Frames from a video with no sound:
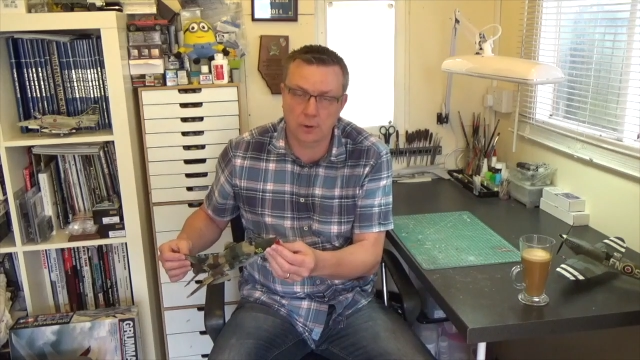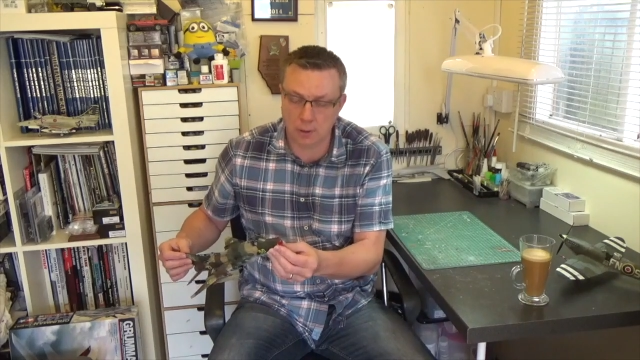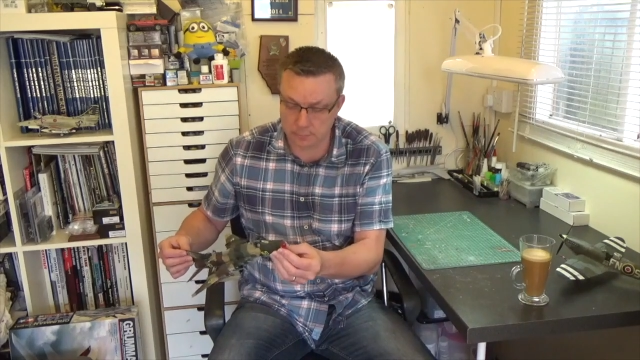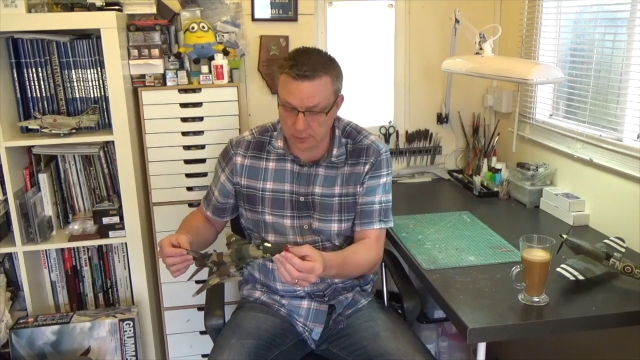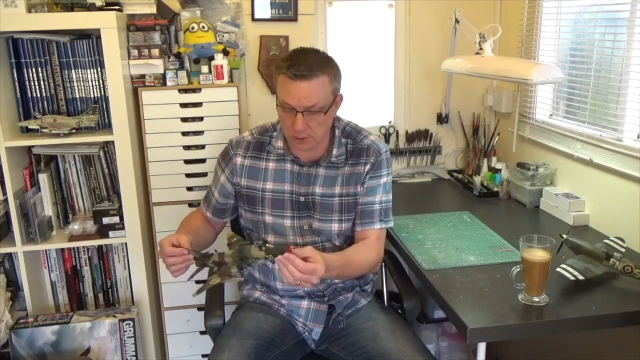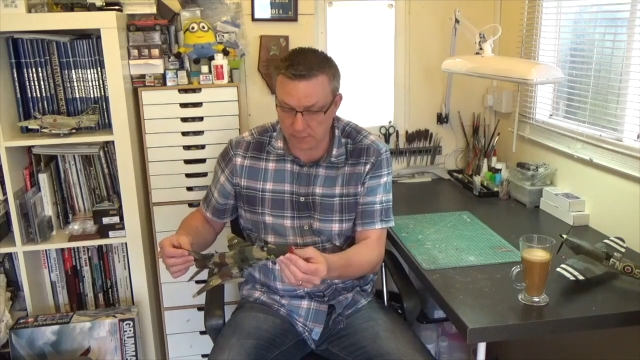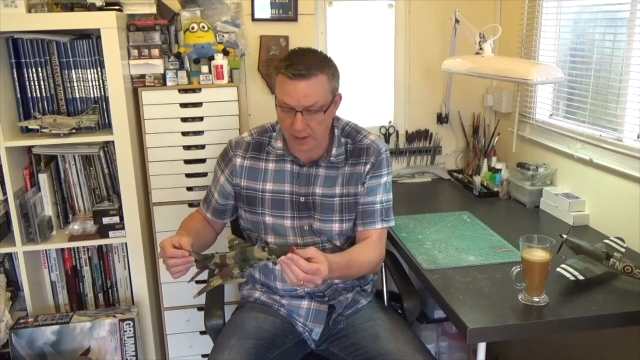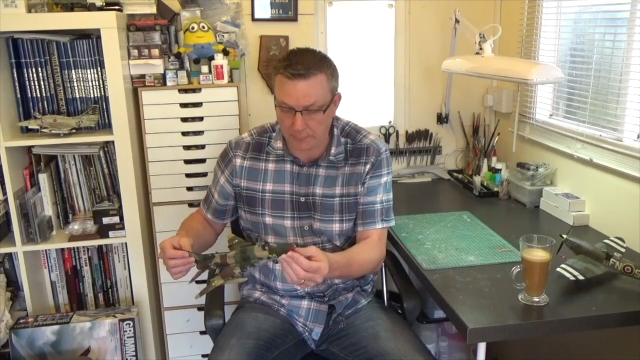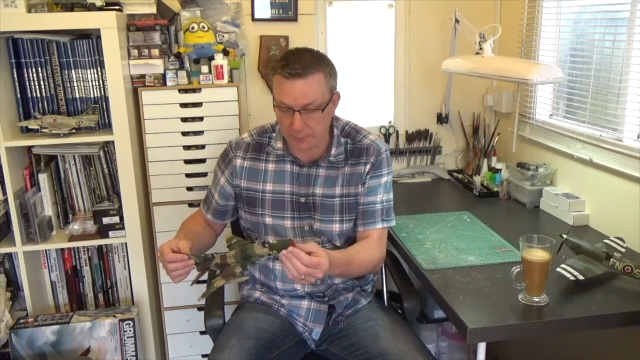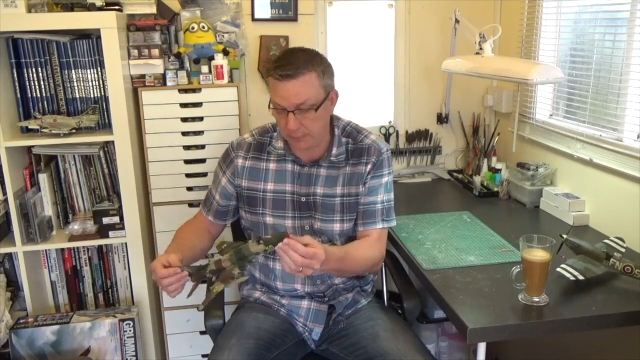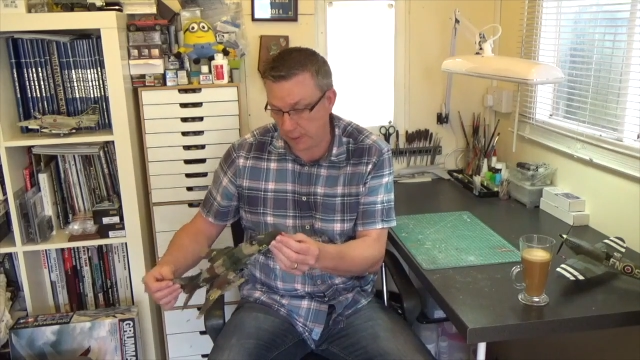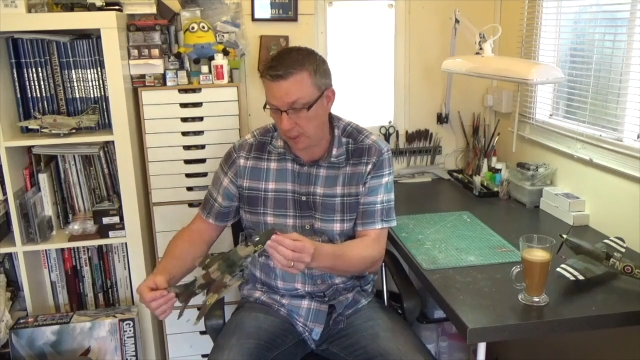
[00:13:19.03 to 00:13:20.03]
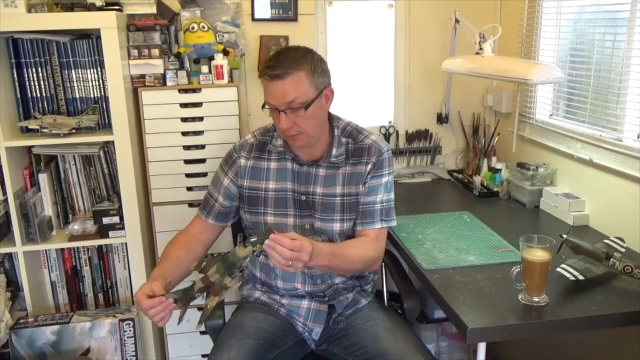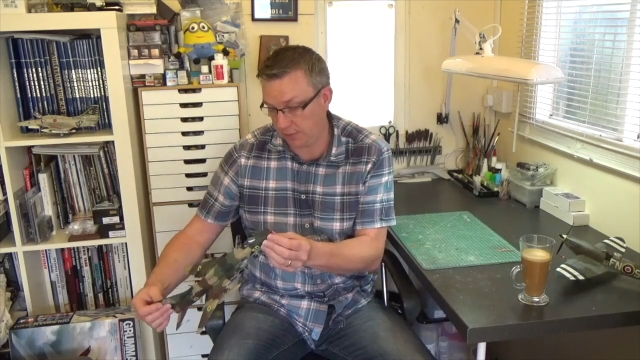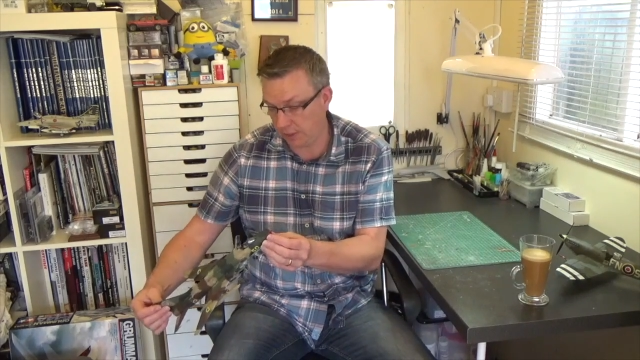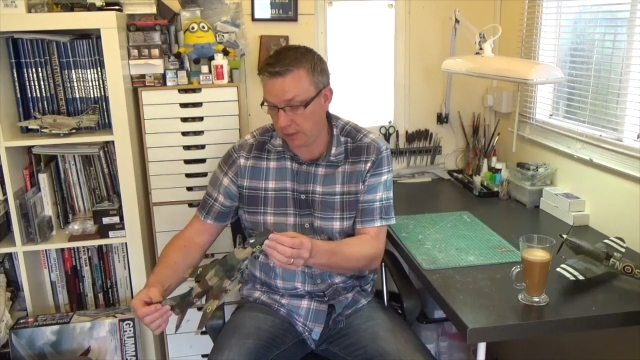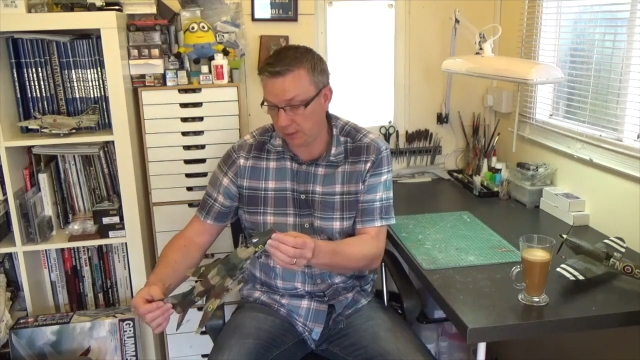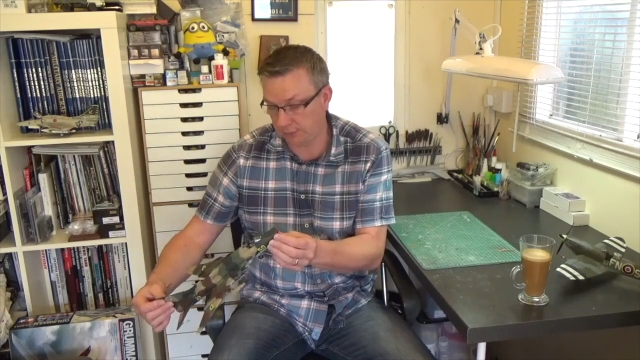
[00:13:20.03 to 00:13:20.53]
and I'm kind of happy with that. I
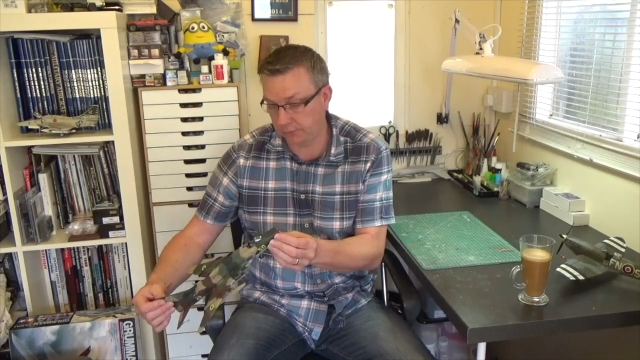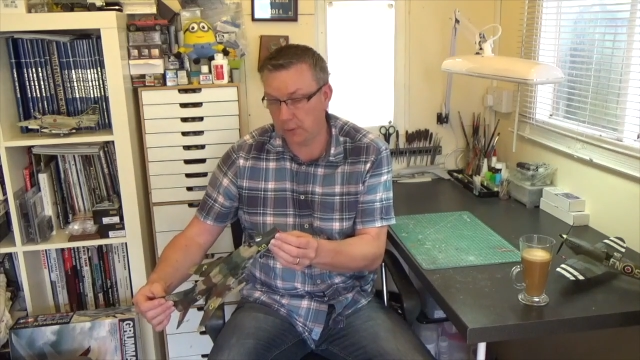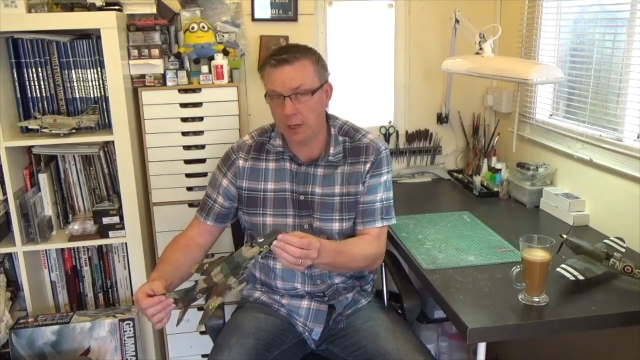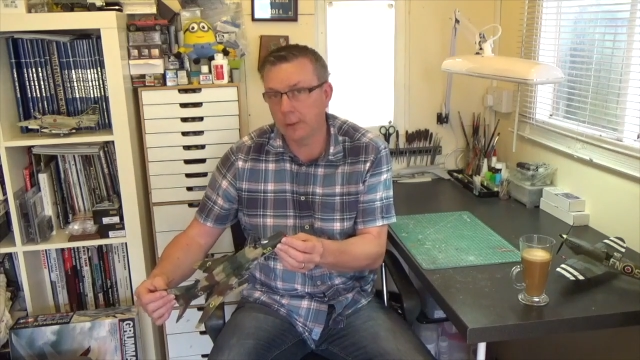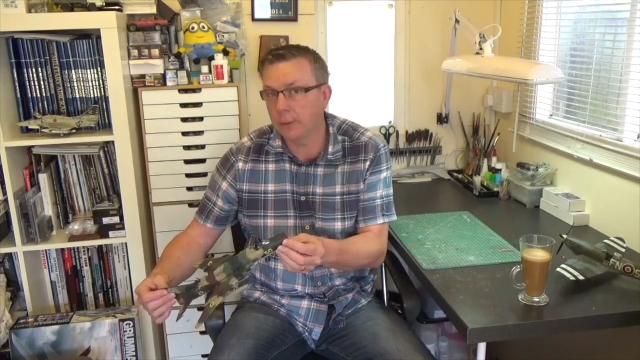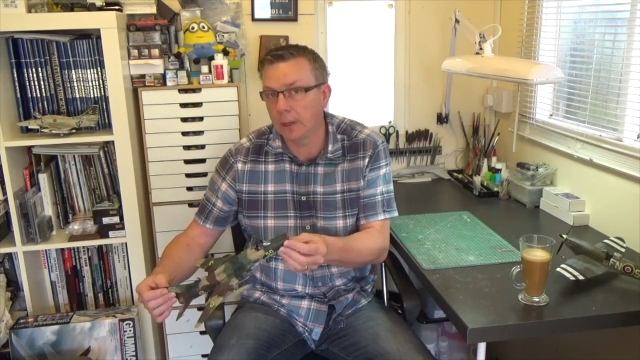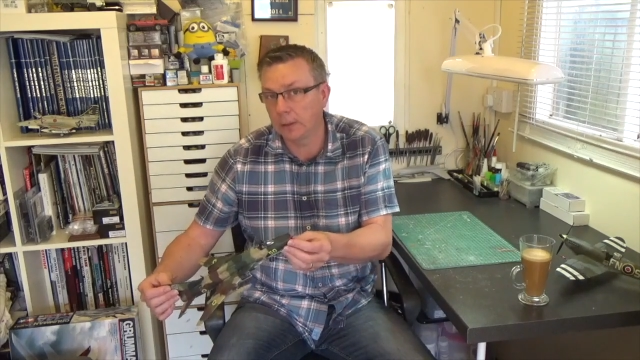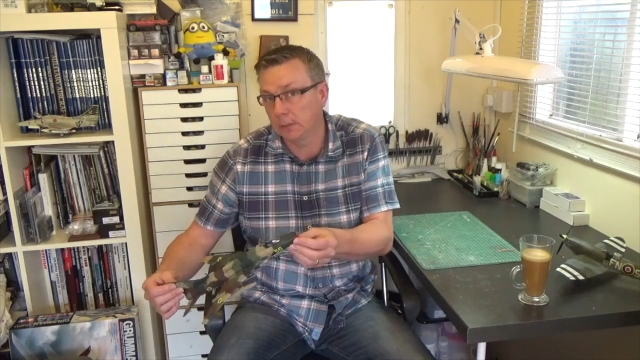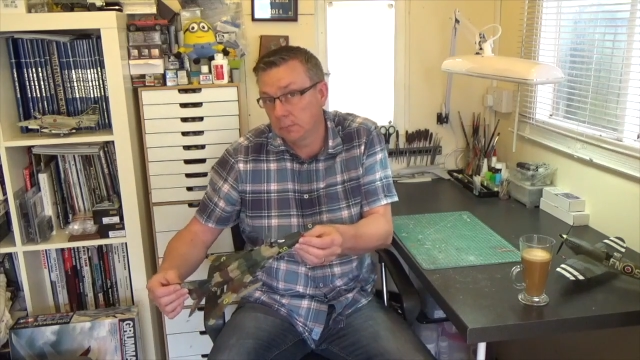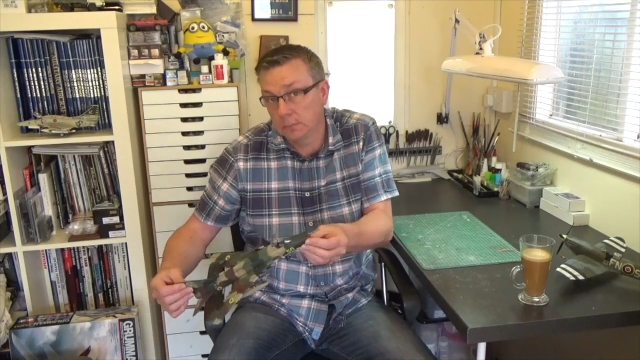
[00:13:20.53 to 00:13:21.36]
think it looks good anyway.